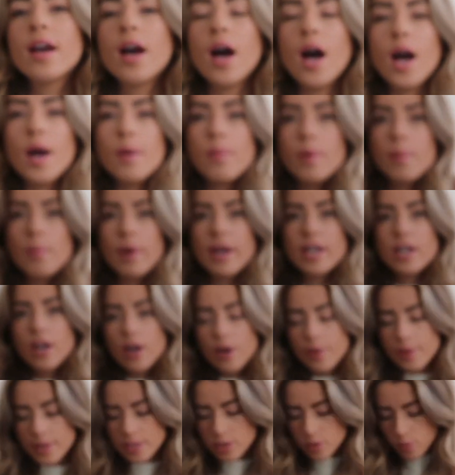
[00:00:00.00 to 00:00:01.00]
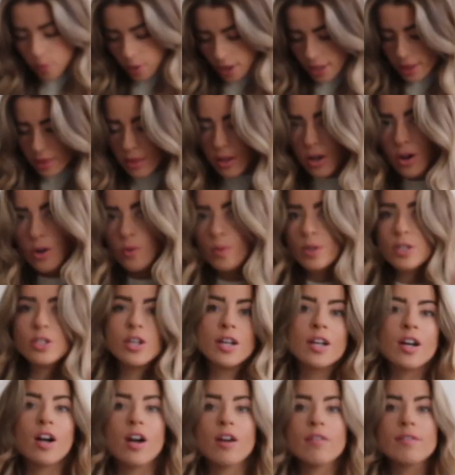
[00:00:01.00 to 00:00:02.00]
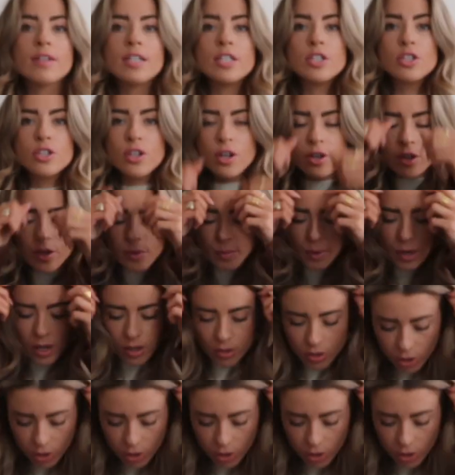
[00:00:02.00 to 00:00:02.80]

Um, my coat is quite long, which I can't really show you, but I'll